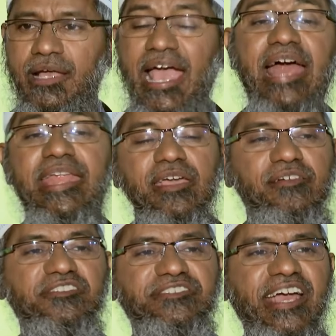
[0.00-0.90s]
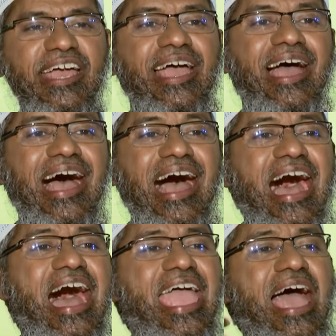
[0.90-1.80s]
And he will say,
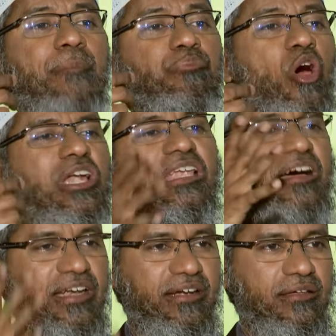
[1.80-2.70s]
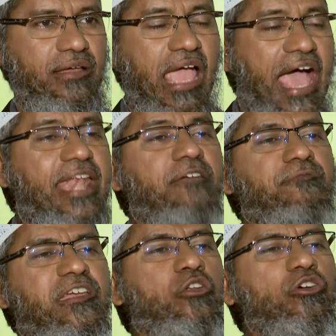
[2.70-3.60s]
I am not learned. If
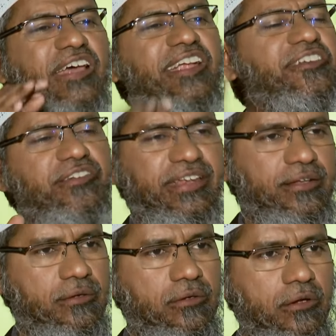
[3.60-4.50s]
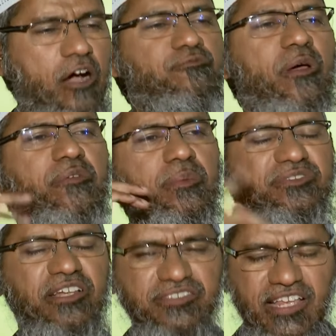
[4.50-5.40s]
we know the history of Prophet
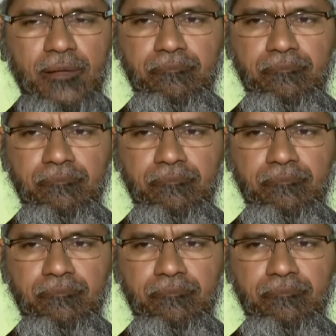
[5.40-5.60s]
Muhammad,